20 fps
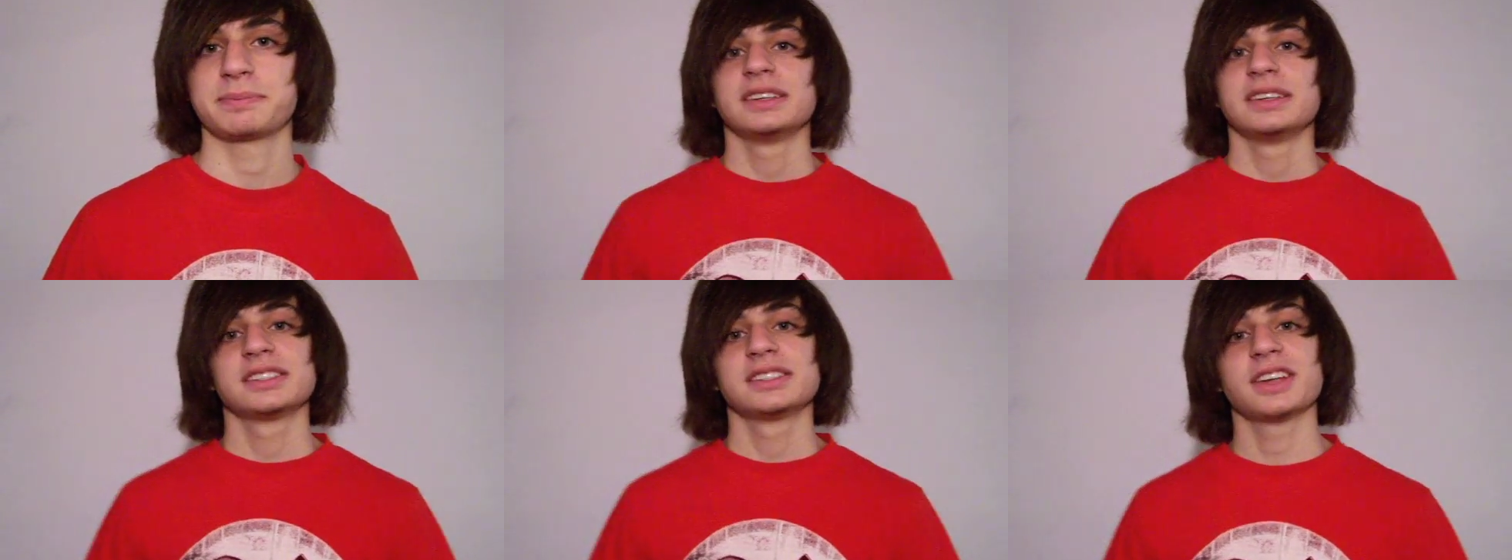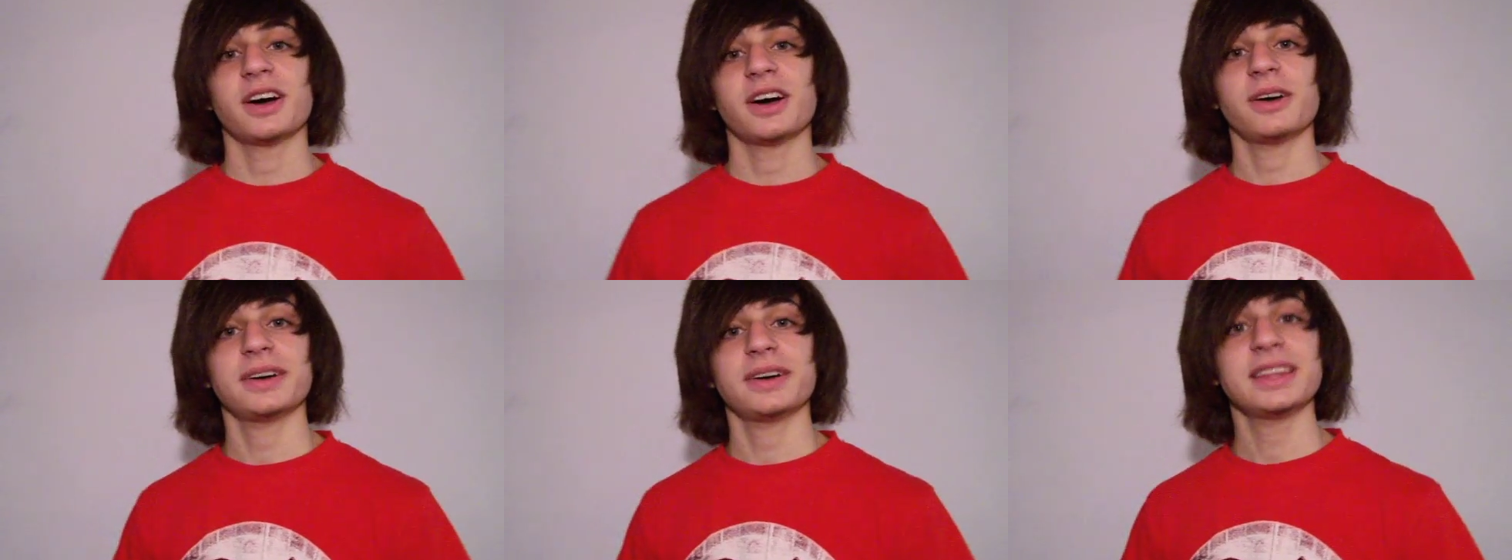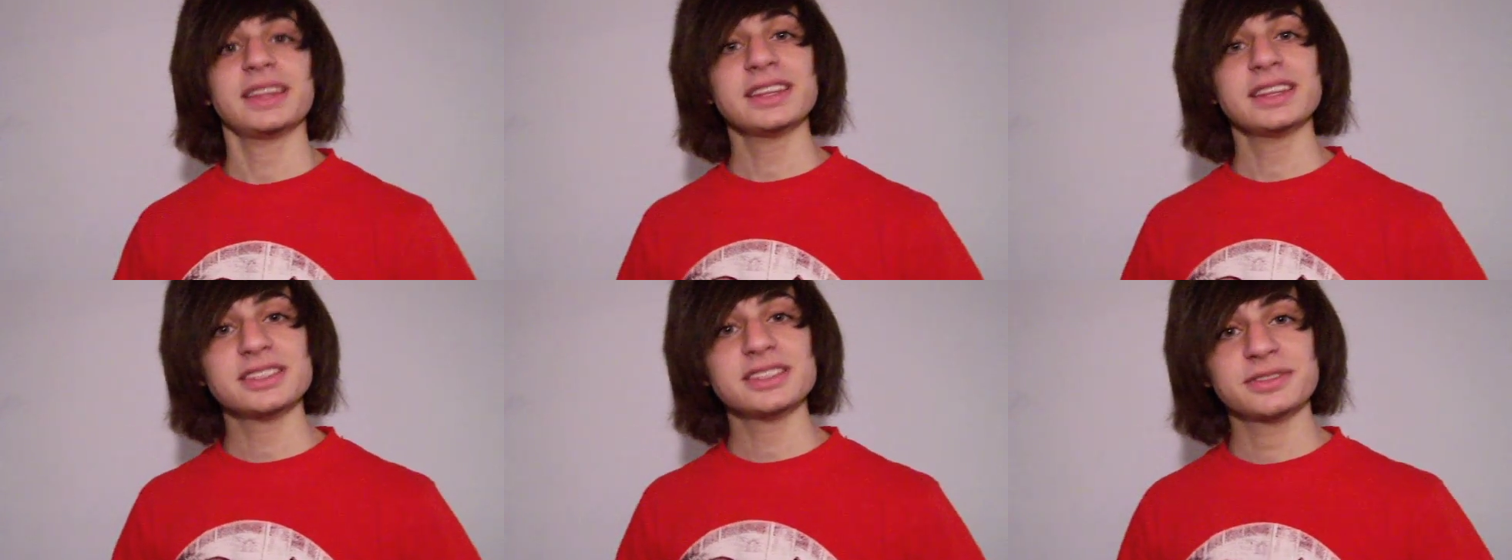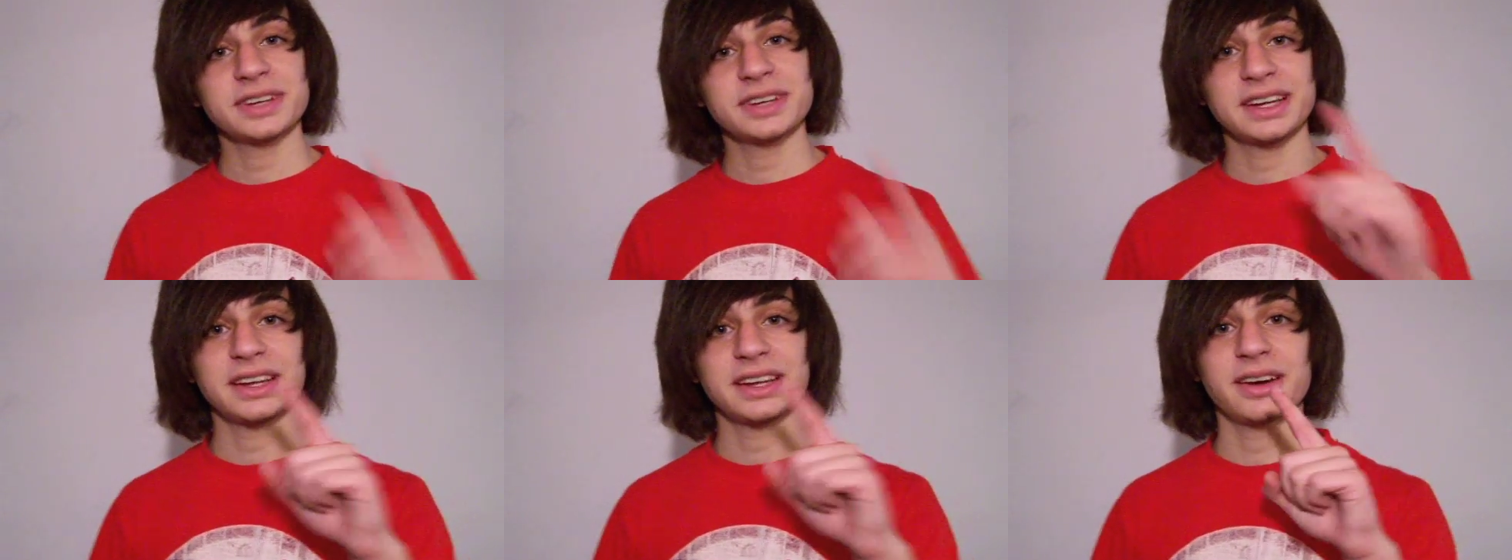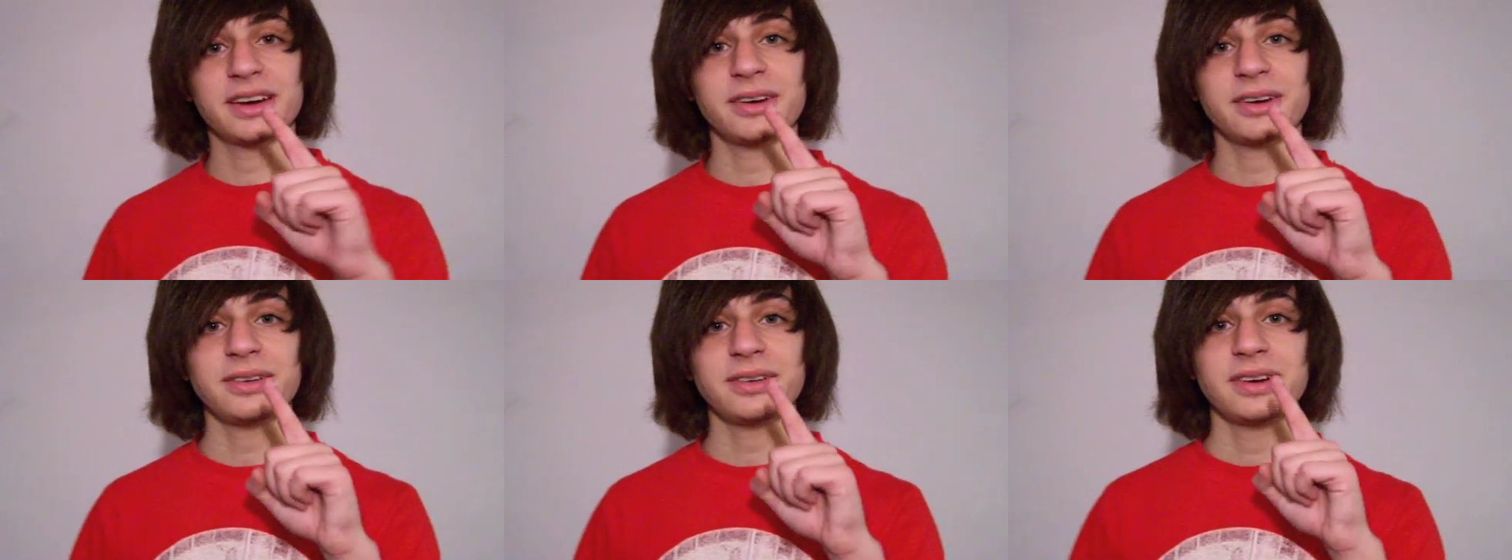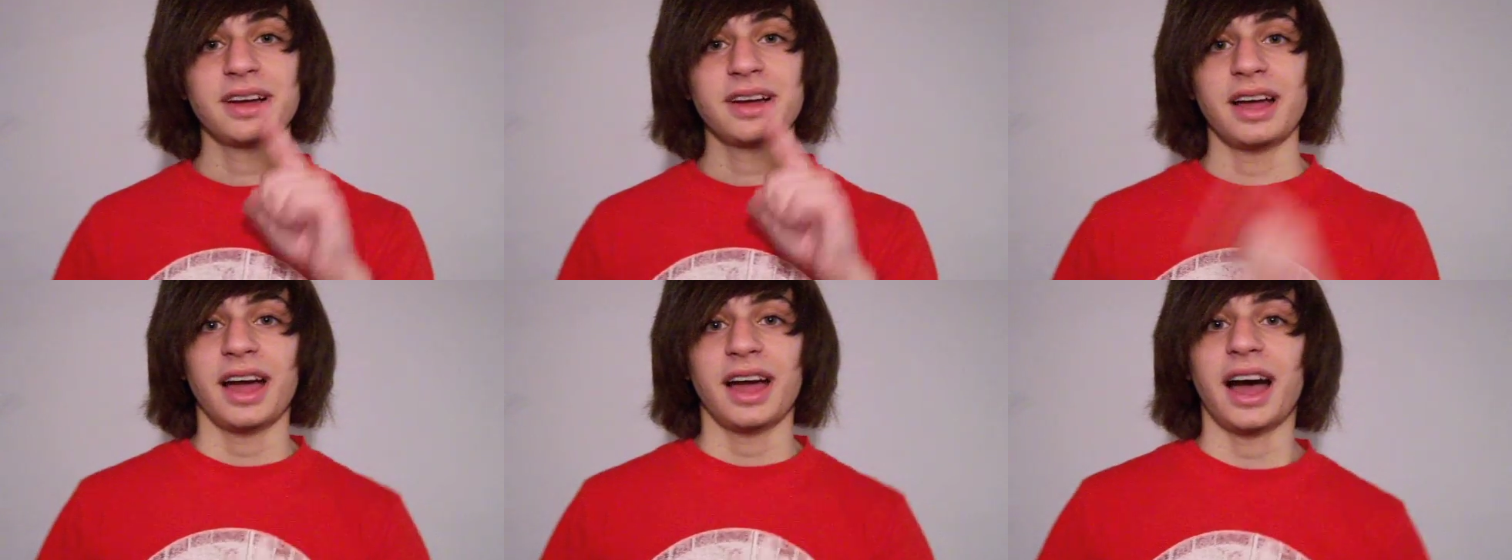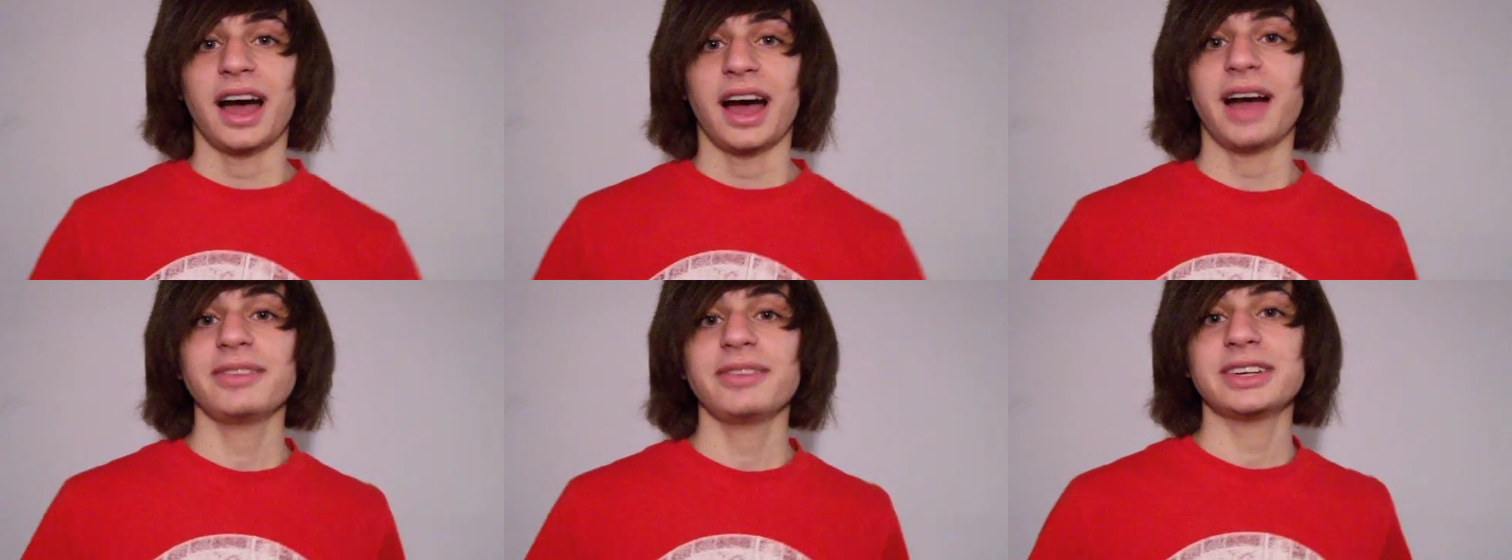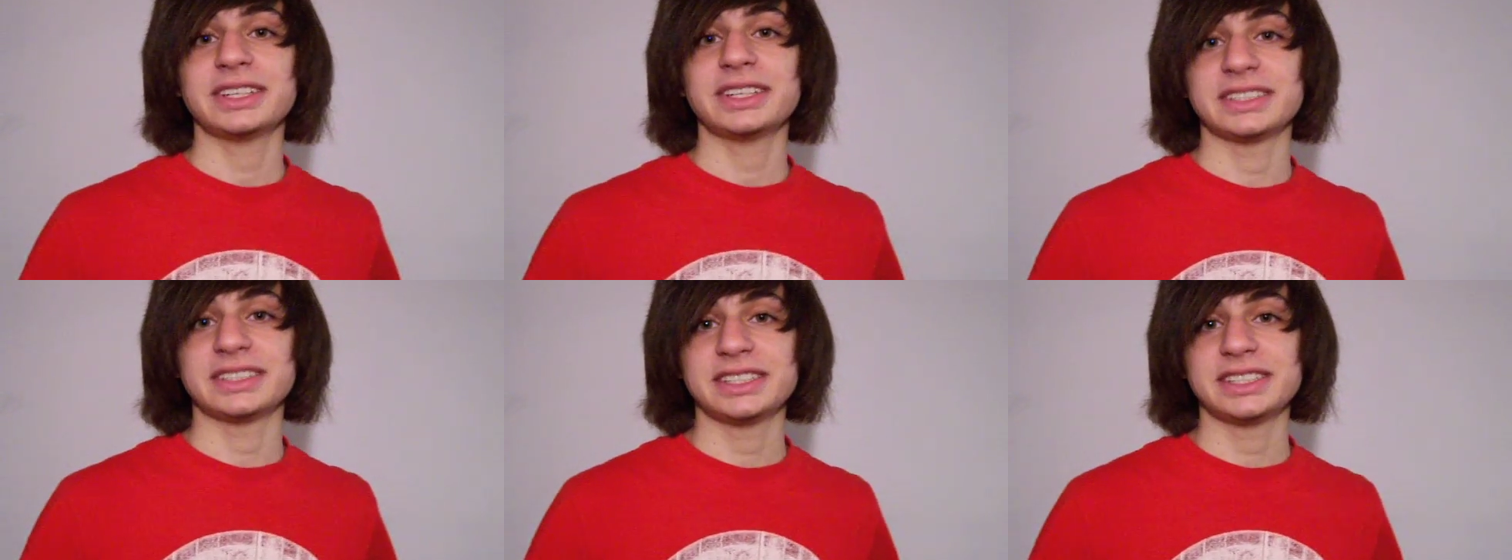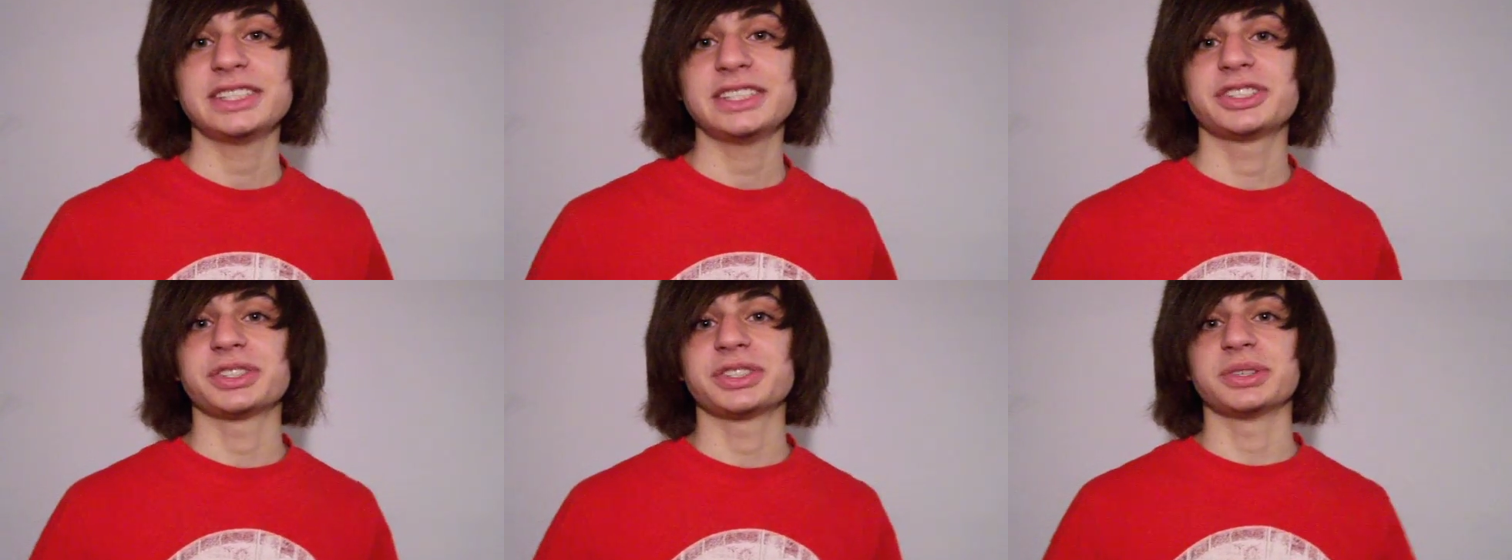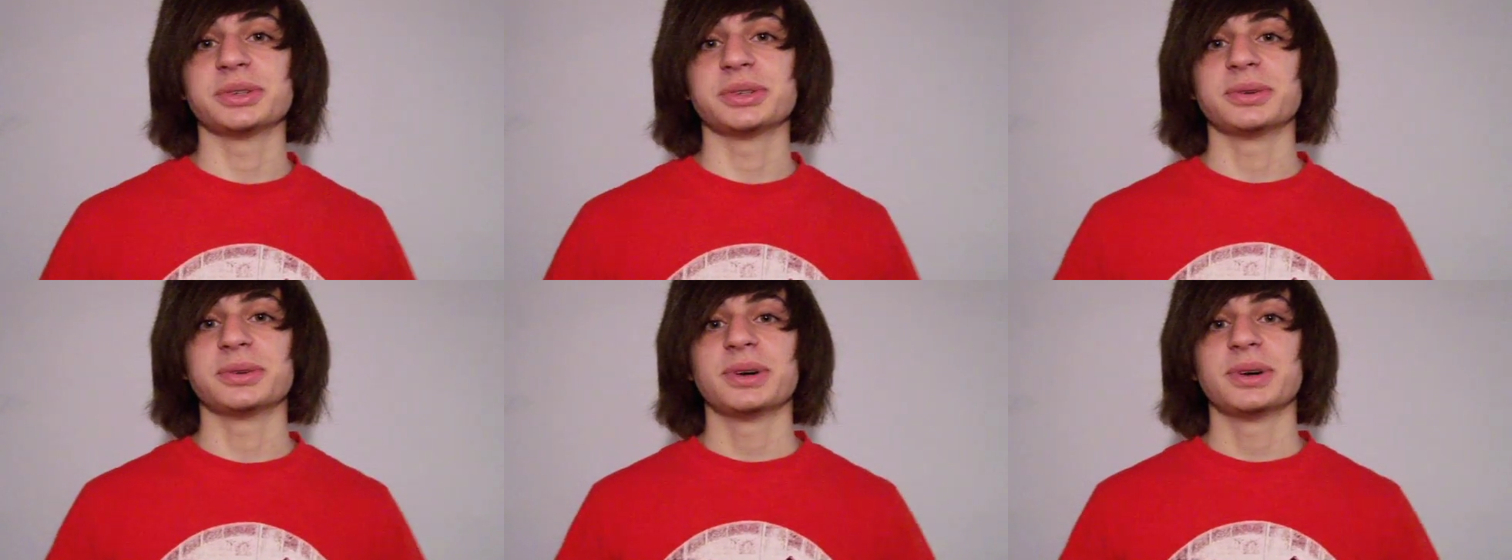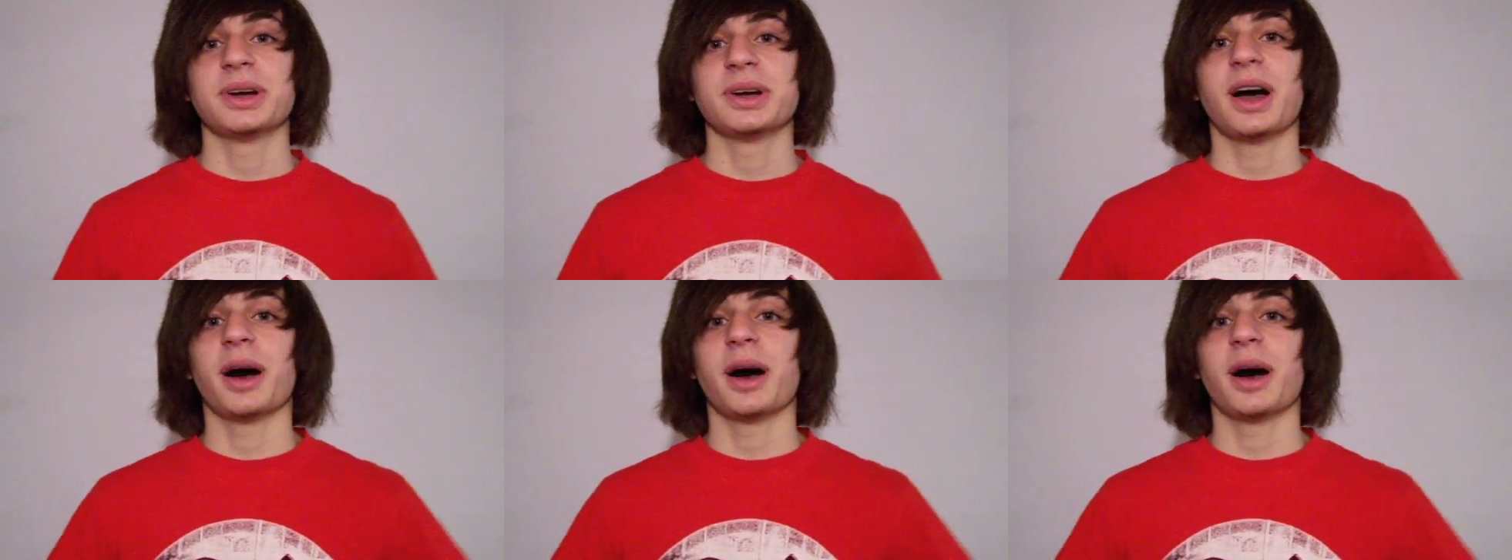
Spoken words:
So in this video, I'm going to teach you